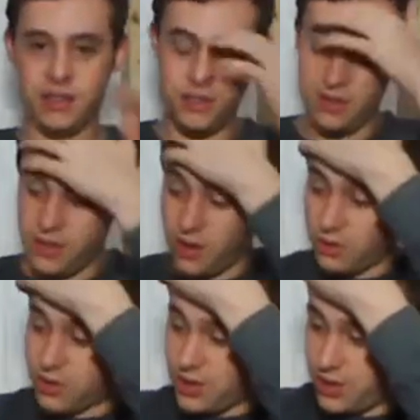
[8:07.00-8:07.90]
So you get
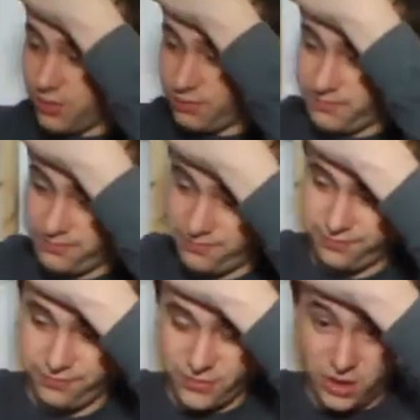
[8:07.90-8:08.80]
those 2. You
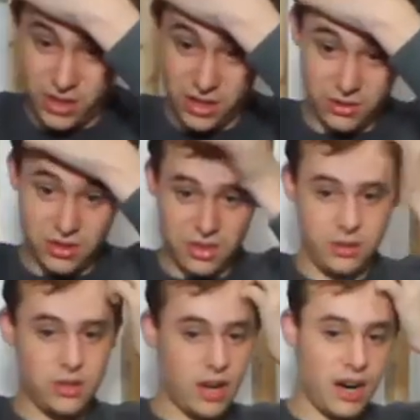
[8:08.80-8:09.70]
get those
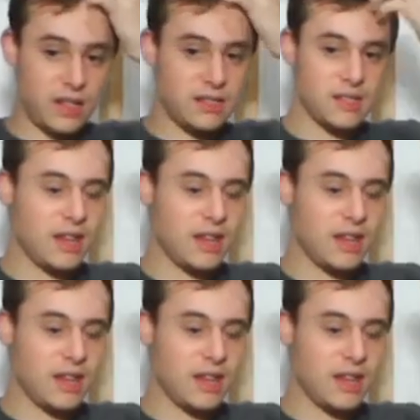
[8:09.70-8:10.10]
2 cards.